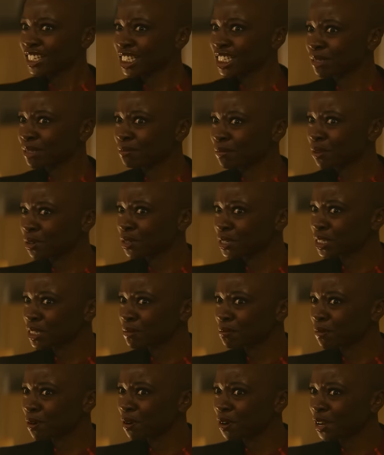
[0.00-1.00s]
and he calls
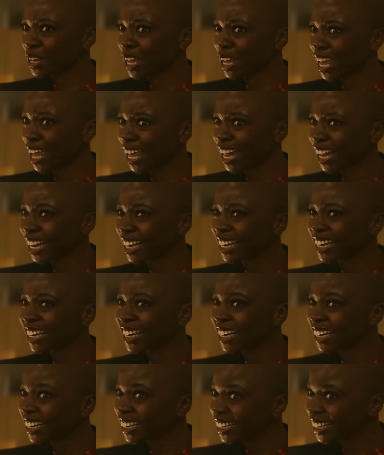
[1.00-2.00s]
Michonne a bald
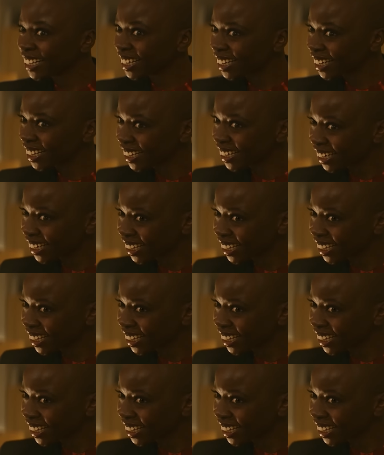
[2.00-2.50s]
headed demon,